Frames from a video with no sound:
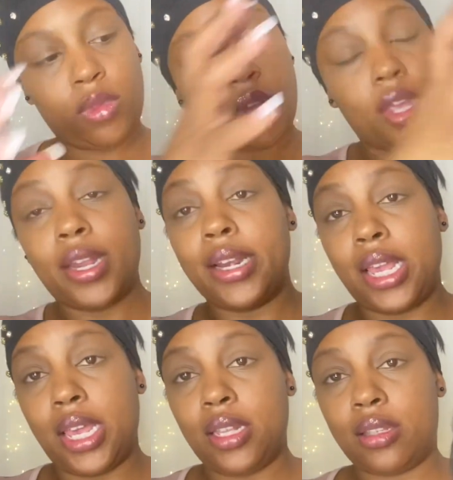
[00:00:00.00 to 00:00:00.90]

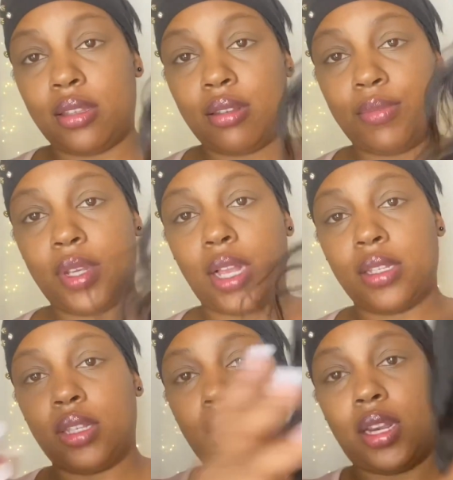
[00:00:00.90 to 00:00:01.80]
net, but I
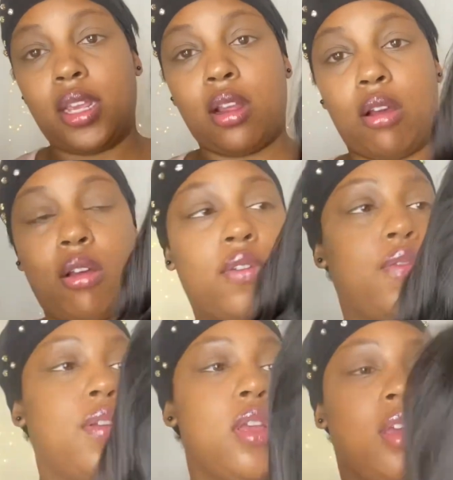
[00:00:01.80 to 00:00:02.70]
took the net off.
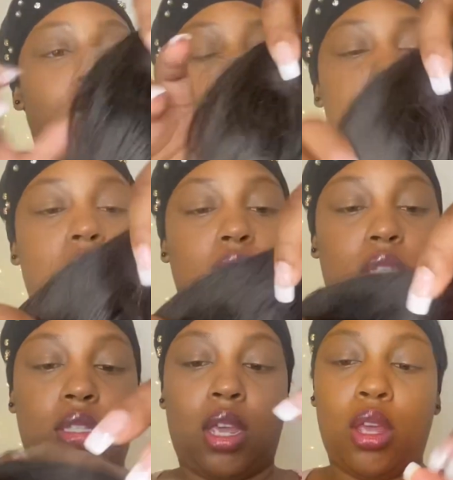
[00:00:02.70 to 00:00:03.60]

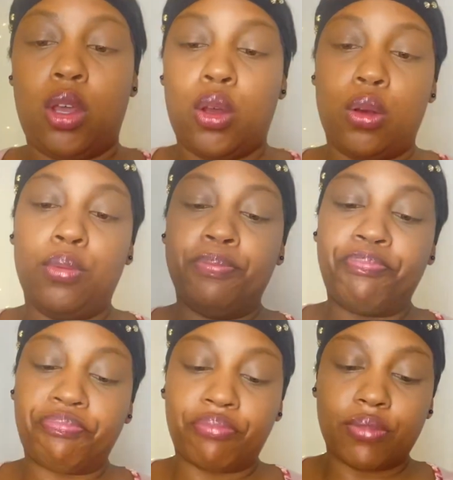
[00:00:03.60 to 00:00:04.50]
So
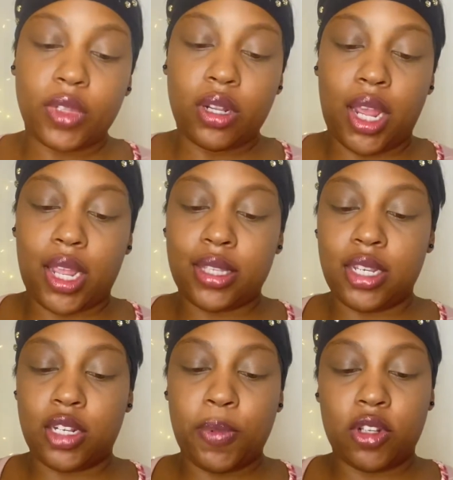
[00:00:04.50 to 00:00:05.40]
like I
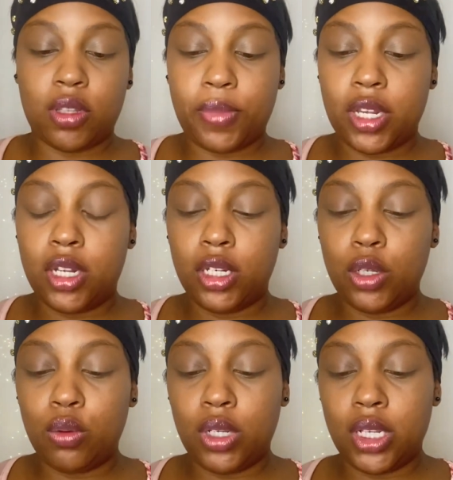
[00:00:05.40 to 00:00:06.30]
said, it's supposed to be
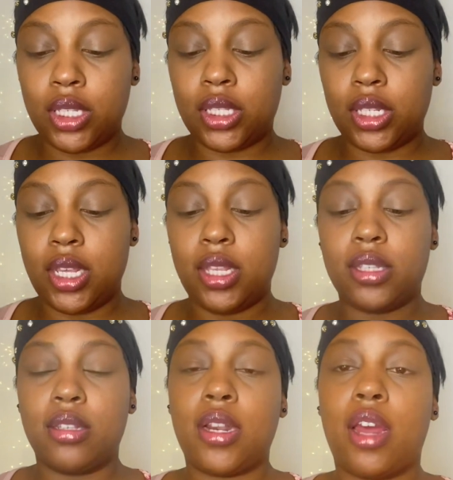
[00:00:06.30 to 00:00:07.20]
glueless, and this
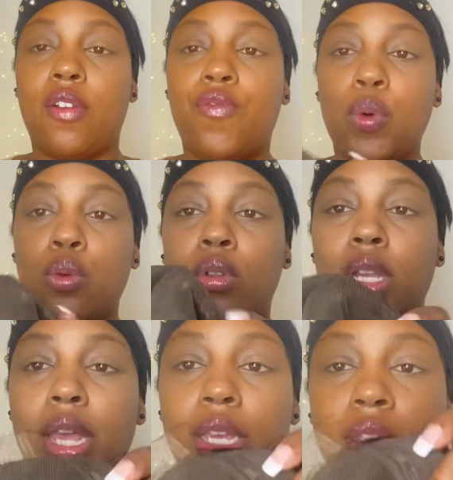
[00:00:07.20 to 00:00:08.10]
is not a full
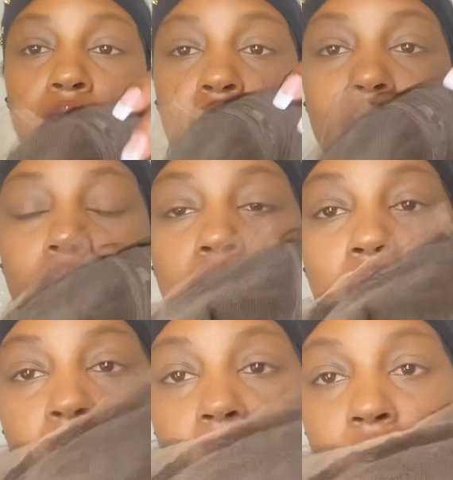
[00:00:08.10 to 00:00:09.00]
lace.
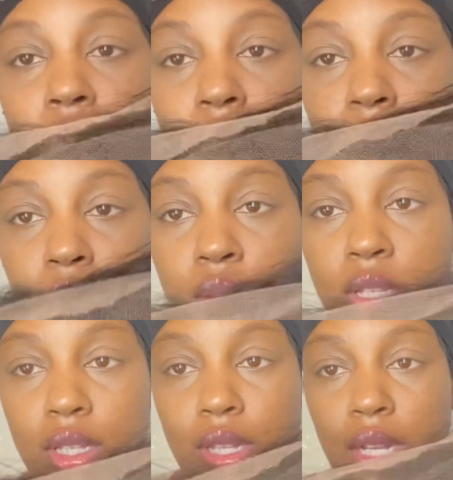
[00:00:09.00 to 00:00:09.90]
So this
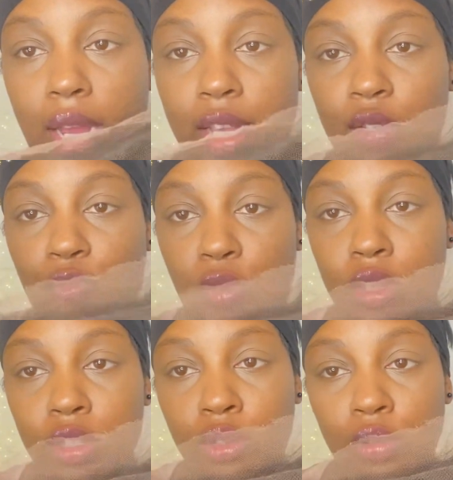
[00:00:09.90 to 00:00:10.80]
is a lace
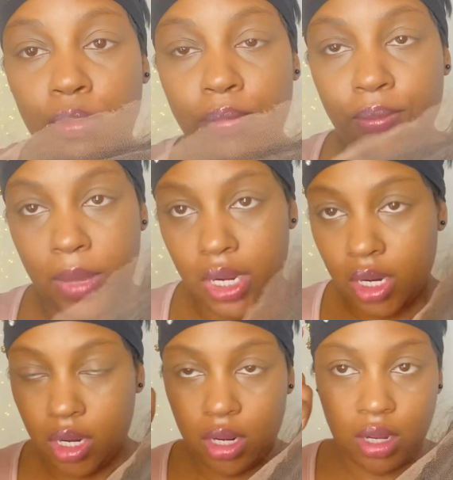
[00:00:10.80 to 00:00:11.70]
frontal,
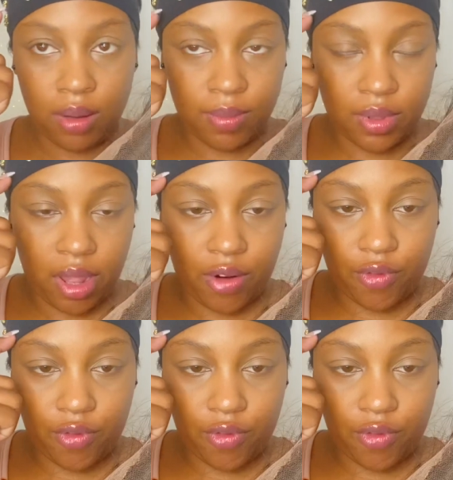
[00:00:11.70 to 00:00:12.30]
meaning it comes like from